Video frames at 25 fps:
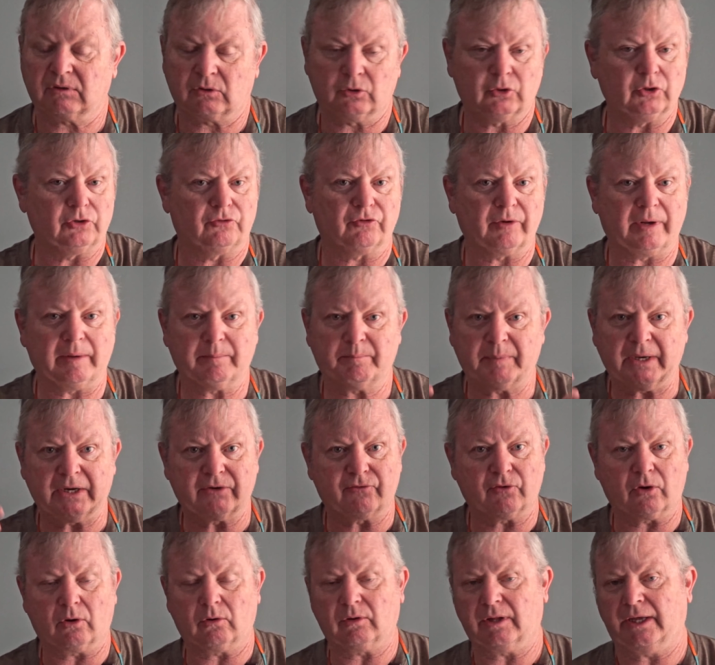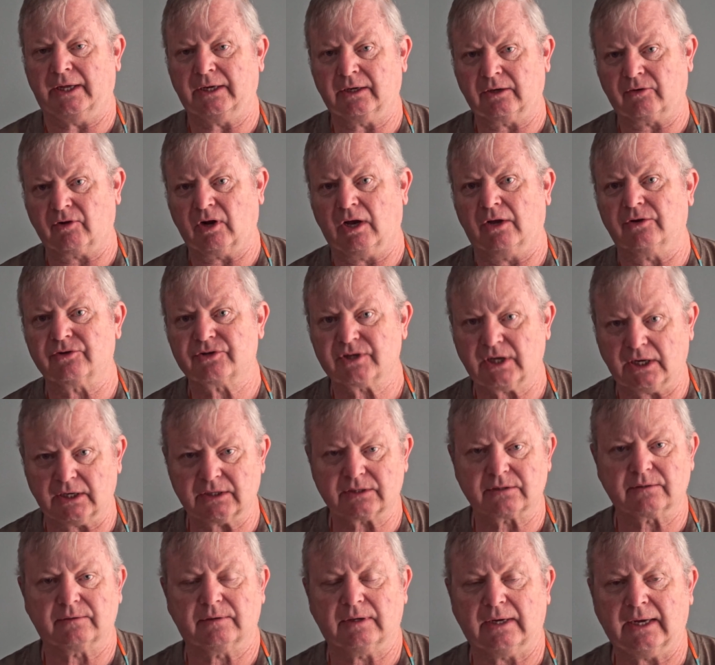good rear bedroll and a ground
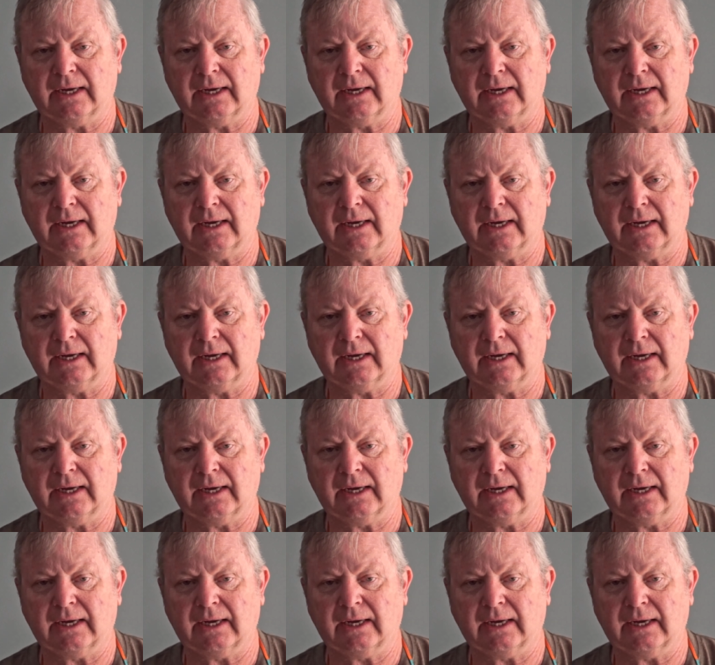tent.